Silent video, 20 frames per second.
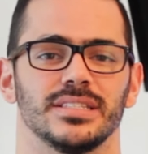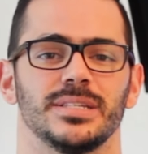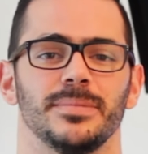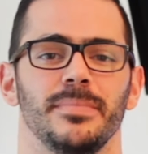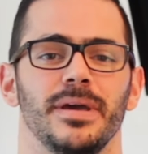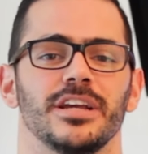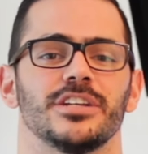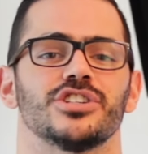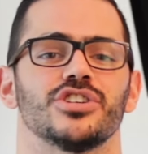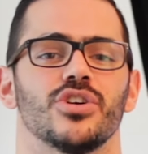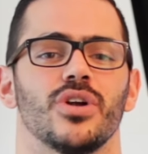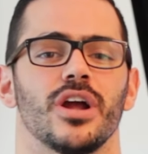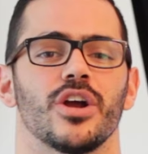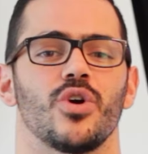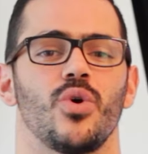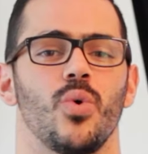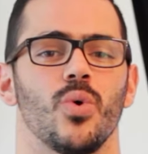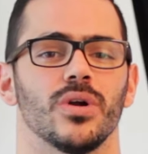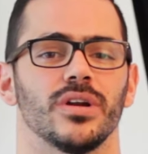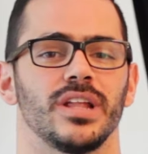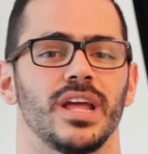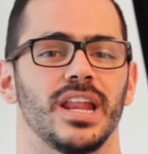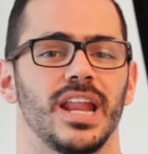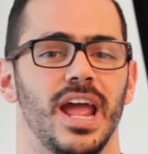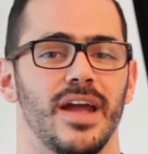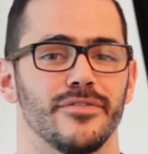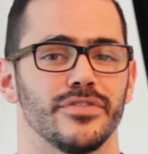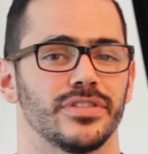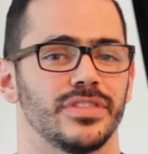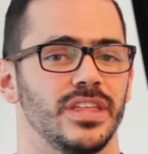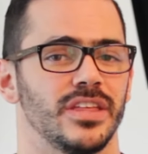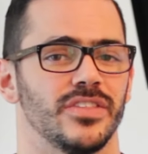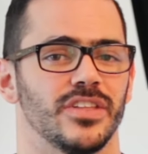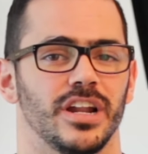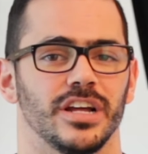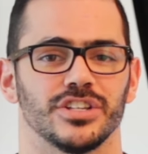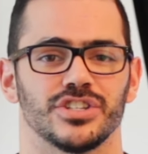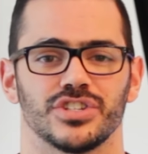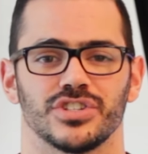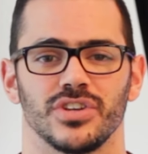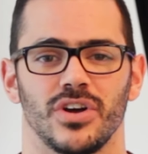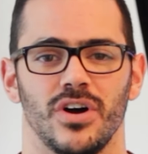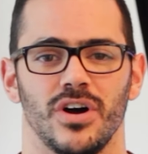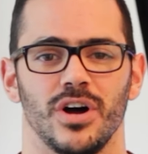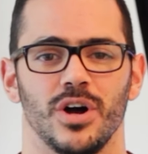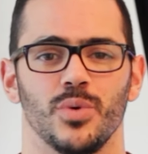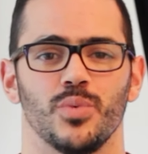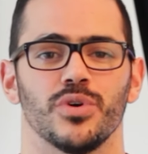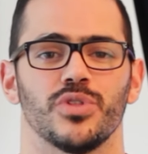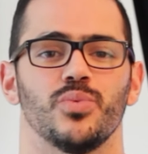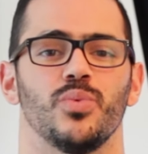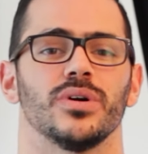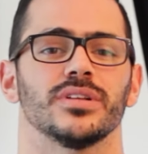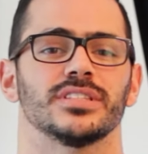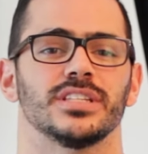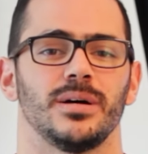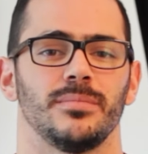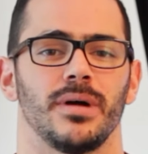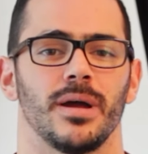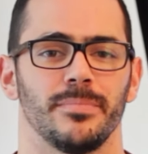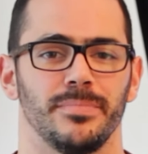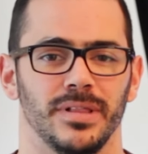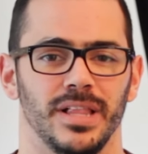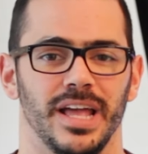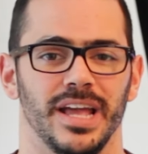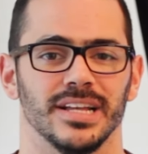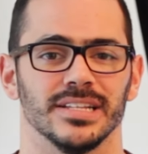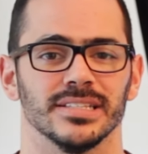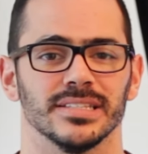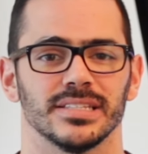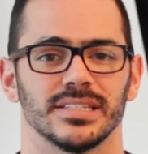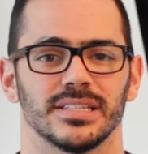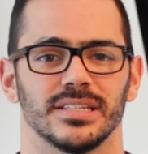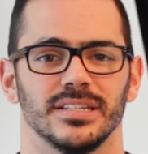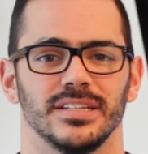to make sure I coordinate everything that I saw with what's on my plans.